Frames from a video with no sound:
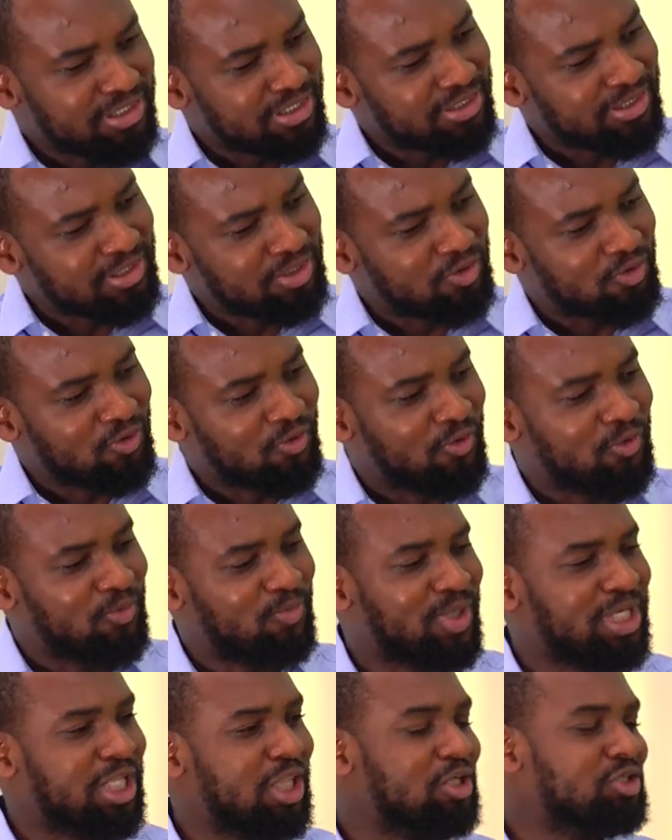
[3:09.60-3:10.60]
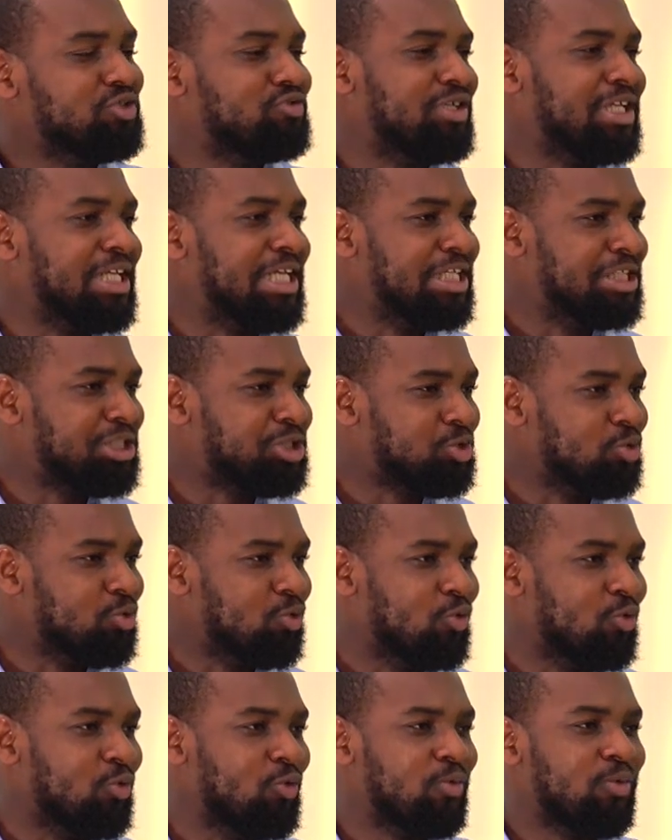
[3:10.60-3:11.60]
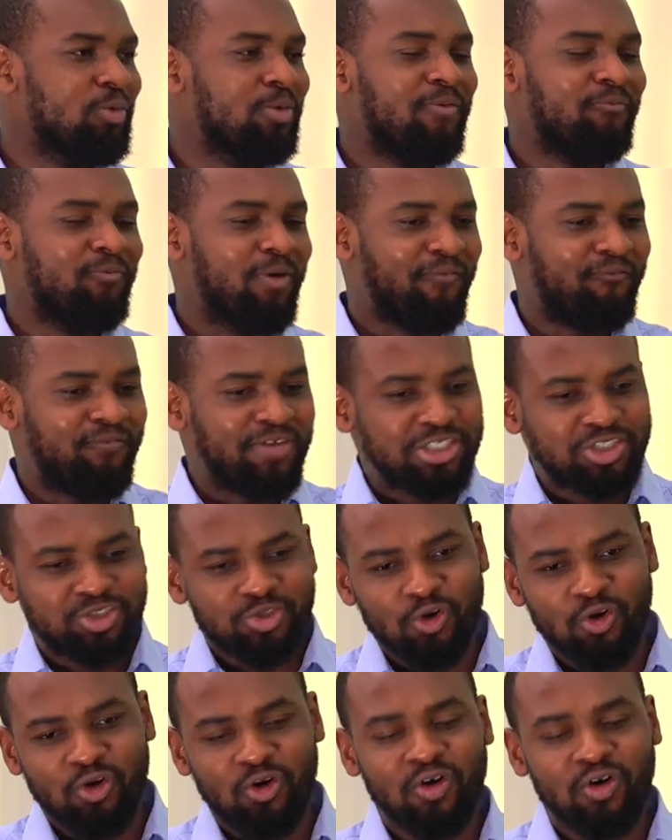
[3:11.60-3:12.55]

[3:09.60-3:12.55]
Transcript: you know, money laundering issue, for future,